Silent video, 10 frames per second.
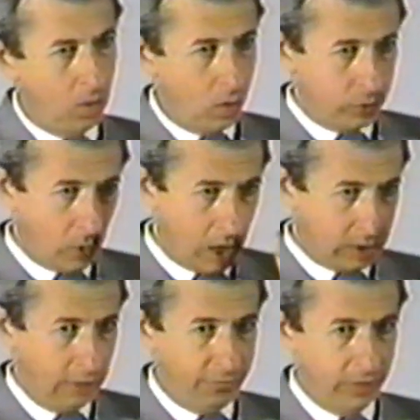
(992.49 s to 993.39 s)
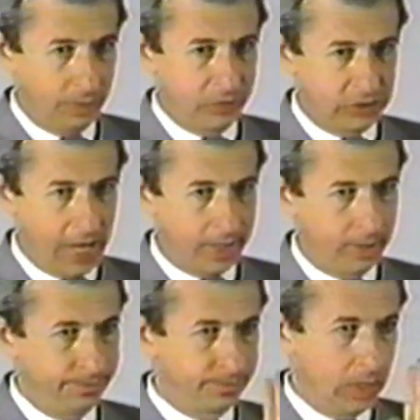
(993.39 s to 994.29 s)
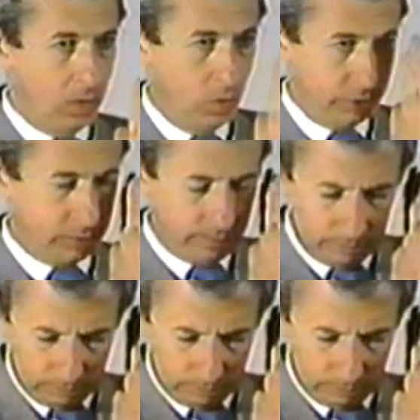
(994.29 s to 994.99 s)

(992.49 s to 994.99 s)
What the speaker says: was, while King Philip II was